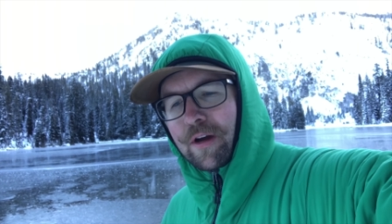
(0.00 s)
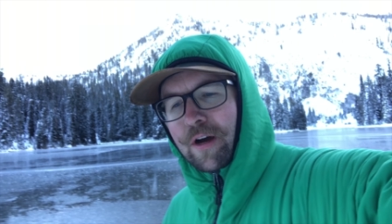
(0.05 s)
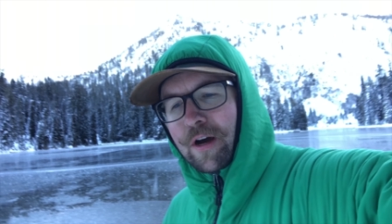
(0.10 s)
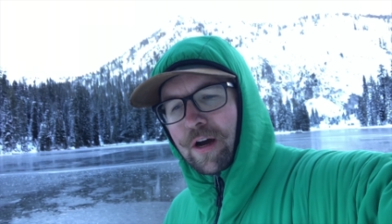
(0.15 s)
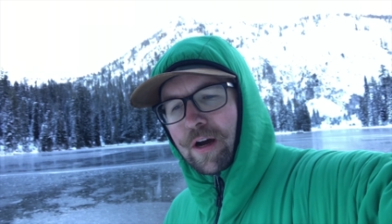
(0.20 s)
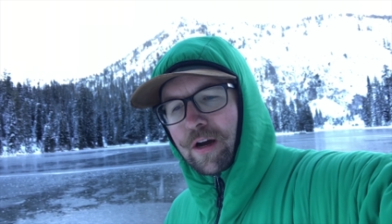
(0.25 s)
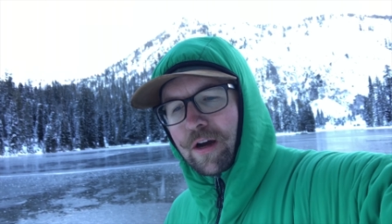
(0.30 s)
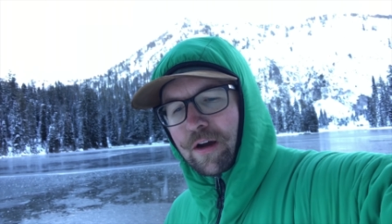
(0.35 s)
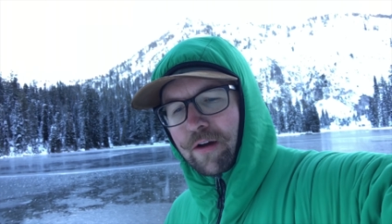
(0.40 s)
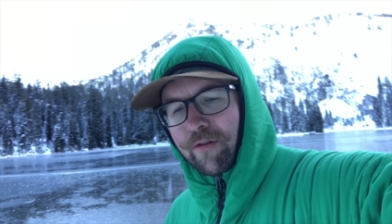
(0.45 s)

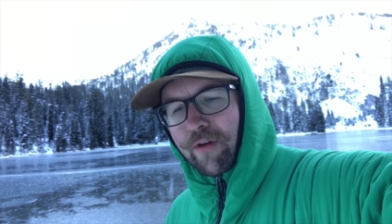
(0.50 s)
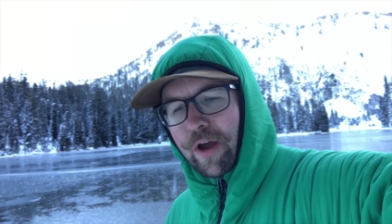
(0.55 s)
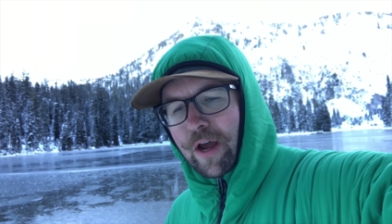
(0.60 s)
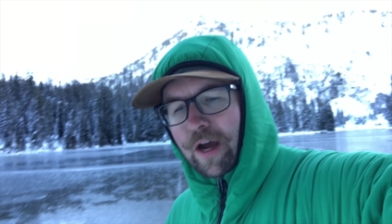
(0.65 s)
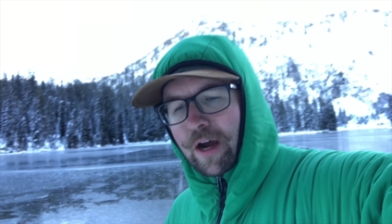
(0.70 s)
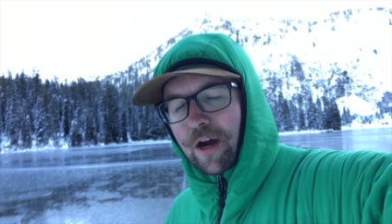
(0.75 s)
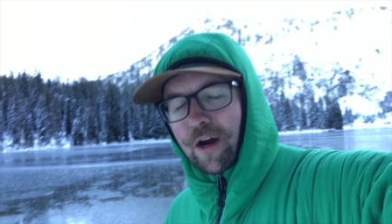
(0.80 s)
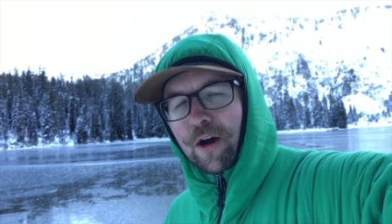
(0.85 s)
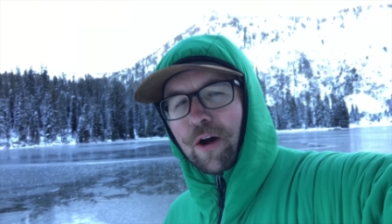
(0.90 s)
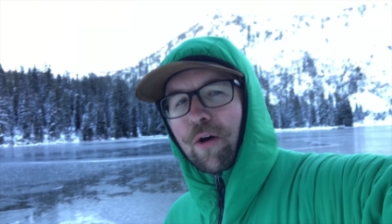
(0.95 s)
of
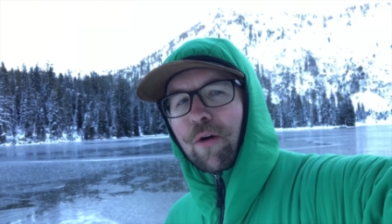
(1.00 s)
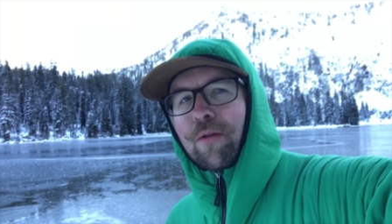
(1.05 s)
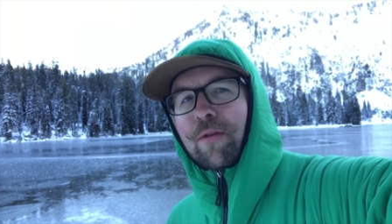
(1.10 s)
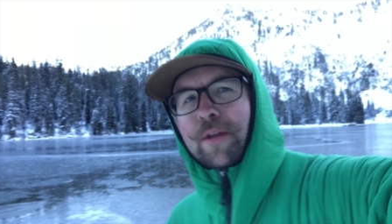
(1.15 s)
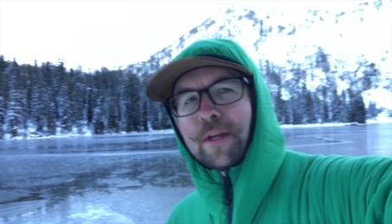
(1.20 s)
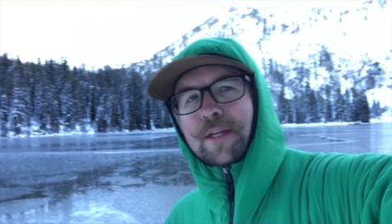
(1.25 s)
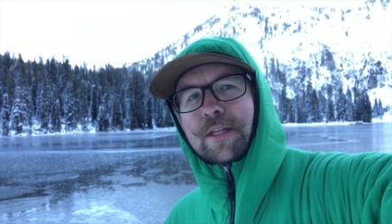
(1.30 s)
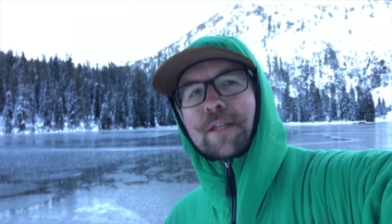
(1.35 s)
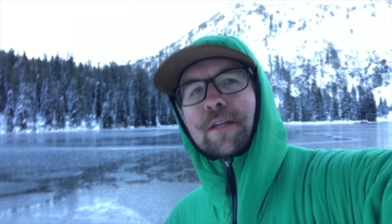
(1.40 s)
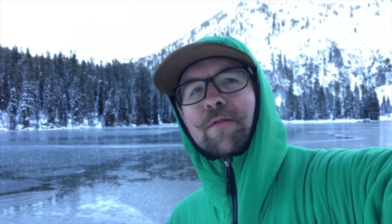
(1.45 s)
how
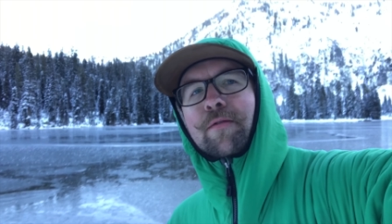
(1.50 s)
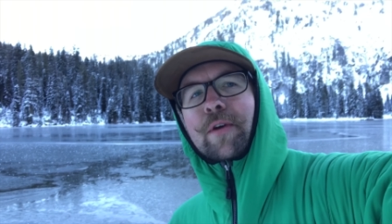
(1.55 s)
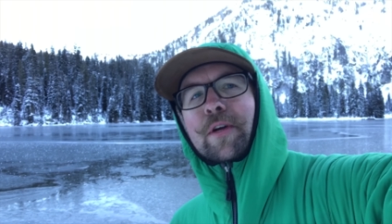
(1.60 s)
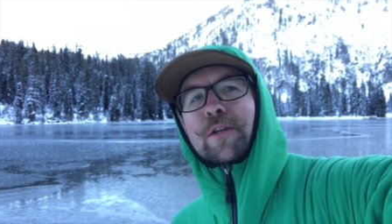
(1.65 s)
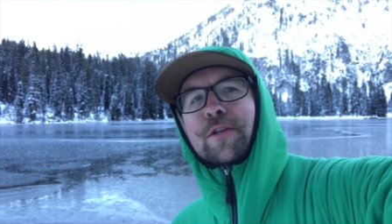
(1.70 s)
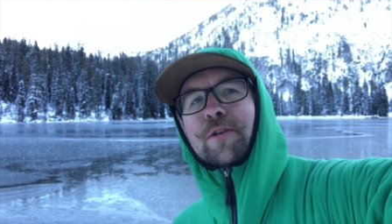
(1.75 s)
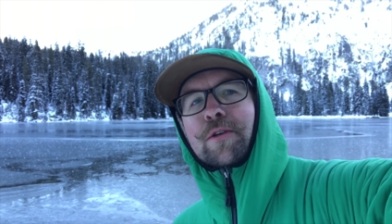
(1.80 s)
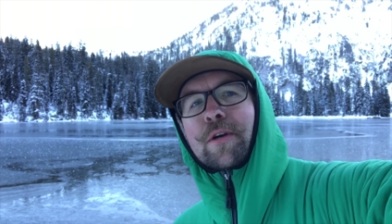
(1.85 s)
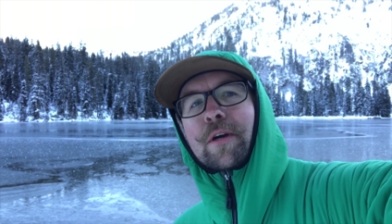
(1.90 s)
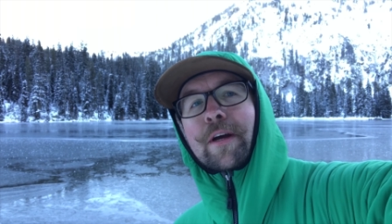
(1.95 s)
this
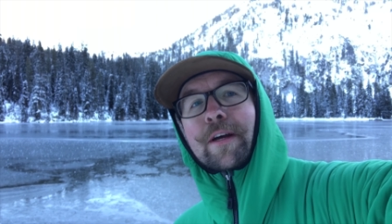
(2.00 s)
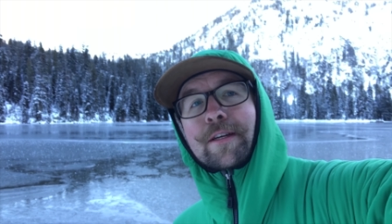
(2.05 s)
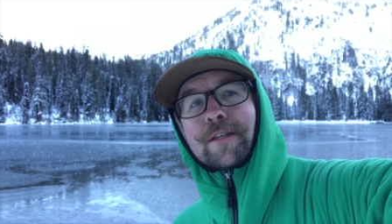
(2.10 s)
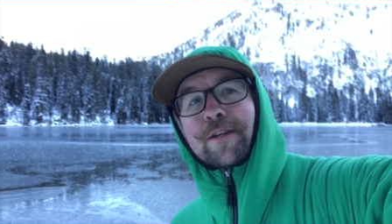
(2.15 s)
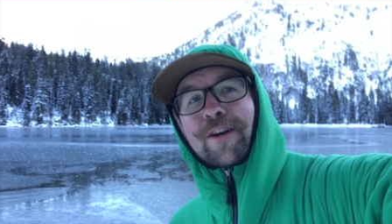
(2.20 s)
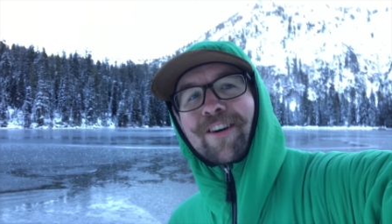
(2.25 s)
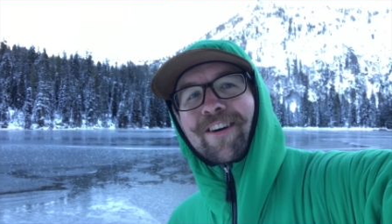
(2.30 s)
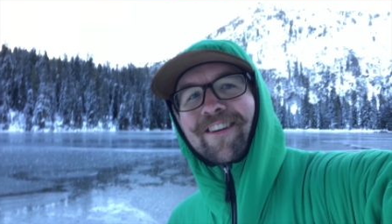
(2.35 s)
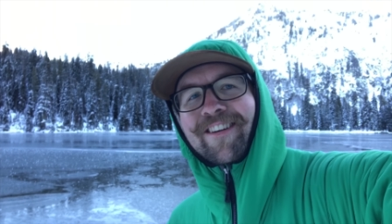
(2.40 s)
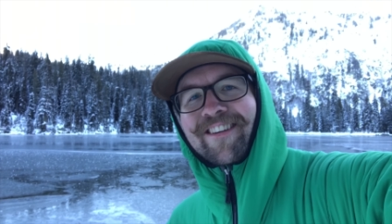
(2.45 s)
adventure has
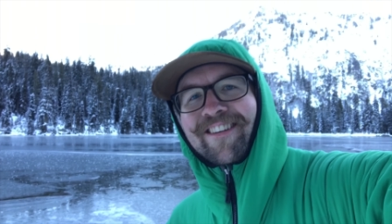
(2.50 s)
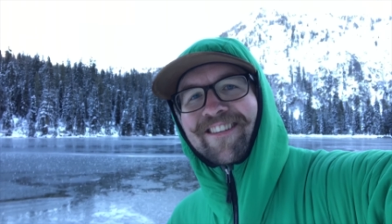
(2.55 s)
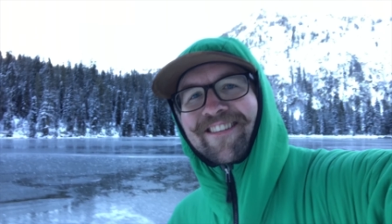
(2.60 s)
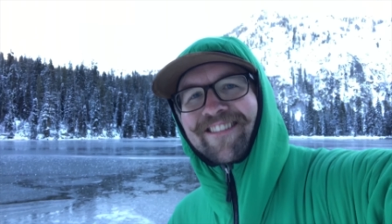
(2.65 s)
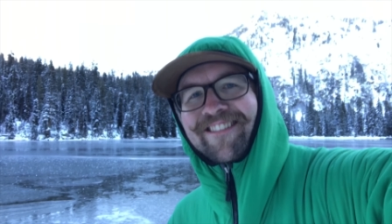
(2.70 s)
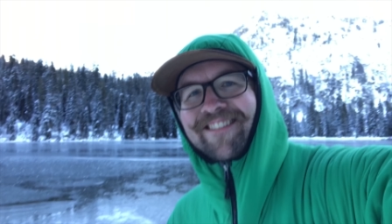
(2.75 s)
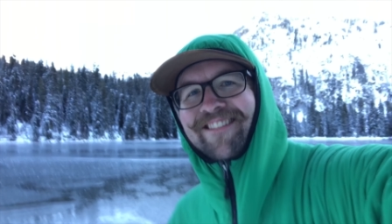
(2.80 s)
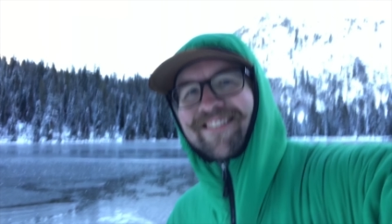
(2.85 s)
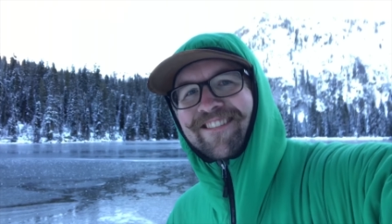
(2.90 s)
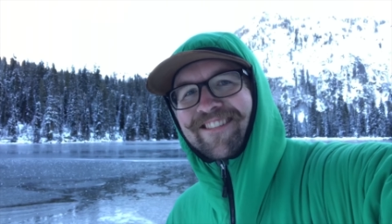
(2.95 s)
gone.
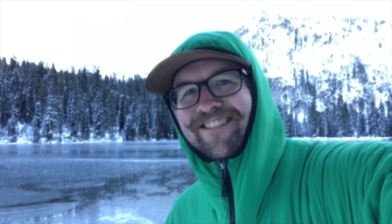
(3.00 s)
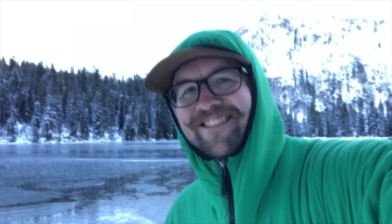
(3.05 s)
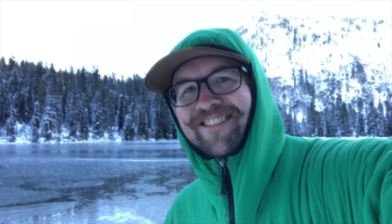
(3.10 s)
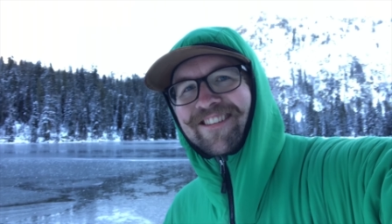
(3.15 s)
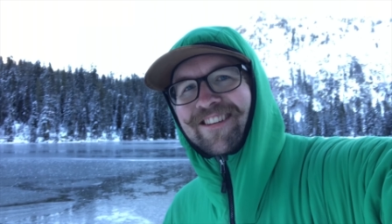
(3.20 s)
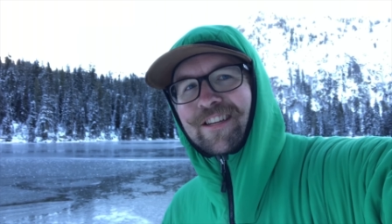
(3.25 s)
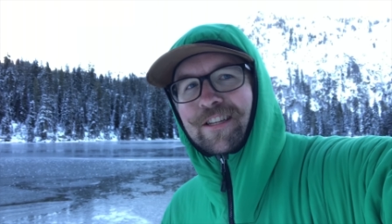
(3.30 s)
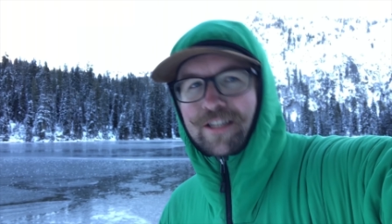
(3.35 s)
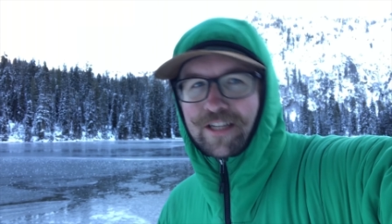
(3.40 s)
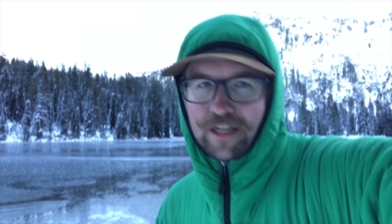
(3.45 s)

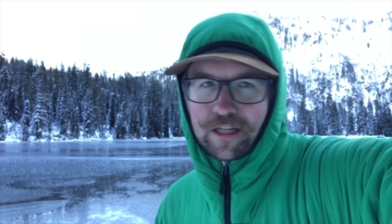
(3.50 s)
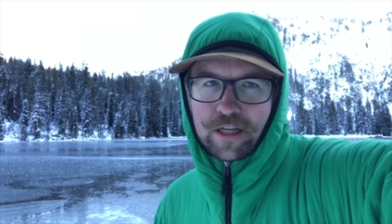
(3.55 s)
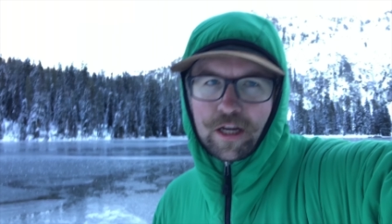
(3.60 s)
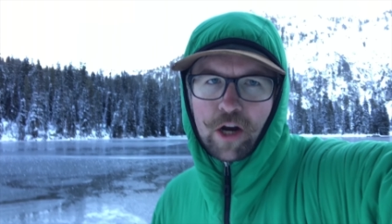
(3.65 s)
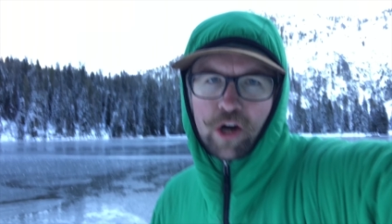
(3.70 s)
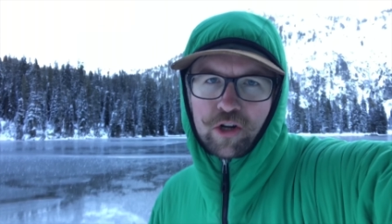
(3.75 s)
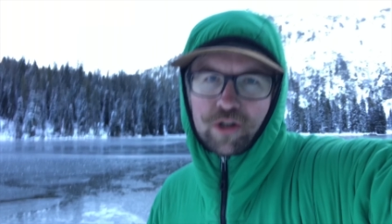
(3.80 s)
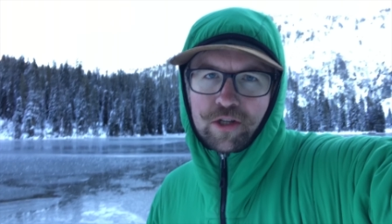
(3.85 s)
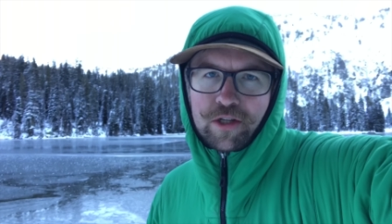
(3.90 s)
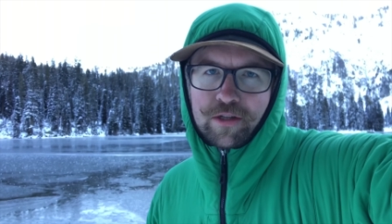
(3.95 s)
See you at the
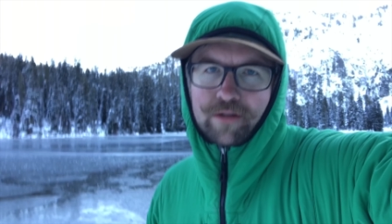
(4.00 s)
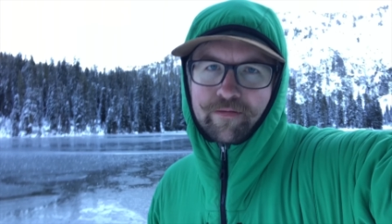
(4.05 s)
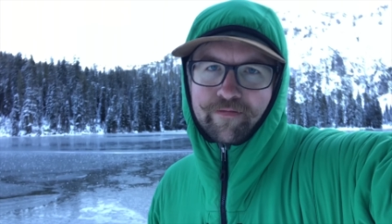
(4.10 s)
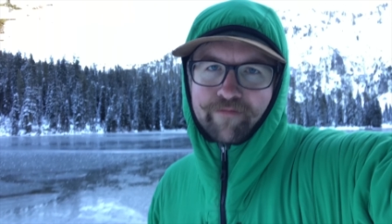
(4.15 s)
cars.